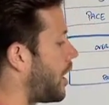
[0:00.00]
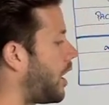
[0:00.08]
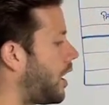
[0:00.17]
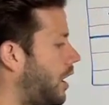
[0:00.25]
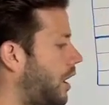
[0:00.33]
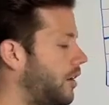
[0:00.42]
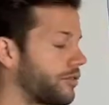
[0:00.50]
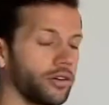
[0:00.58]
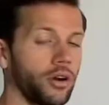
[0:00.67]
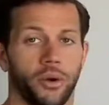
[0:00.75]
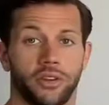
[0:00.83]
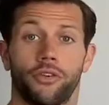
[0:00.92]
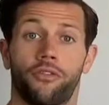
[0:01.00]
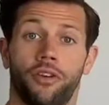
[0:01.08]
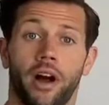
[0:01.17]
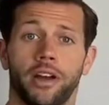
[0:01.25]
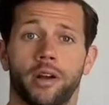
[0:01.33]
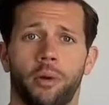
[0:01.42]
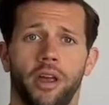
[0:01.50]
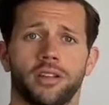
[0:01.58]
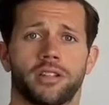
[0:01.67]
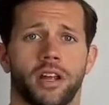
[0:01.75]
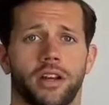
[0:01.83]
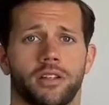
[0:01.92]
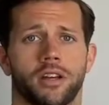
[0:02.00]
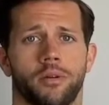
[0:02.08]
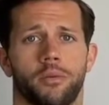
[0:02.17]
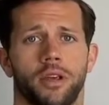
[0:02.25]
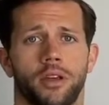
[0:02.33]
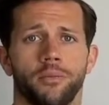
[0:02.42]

of rowing to find a pace that is going to be